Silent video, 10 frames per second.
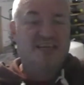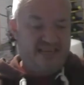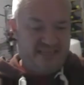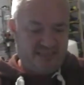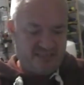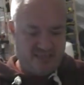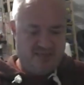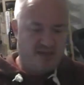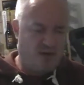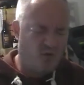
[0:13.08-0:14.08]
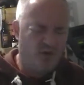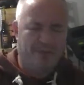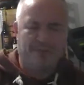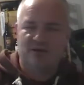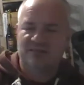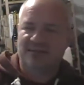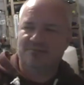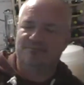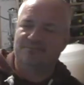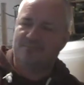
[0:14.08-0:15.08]
is, oh yeah, bloody
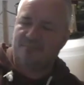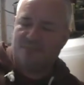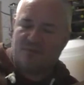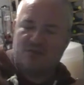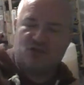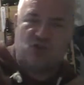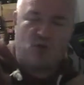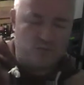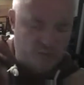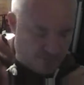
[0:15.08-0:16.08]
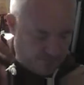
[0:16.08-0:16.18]
shoulder.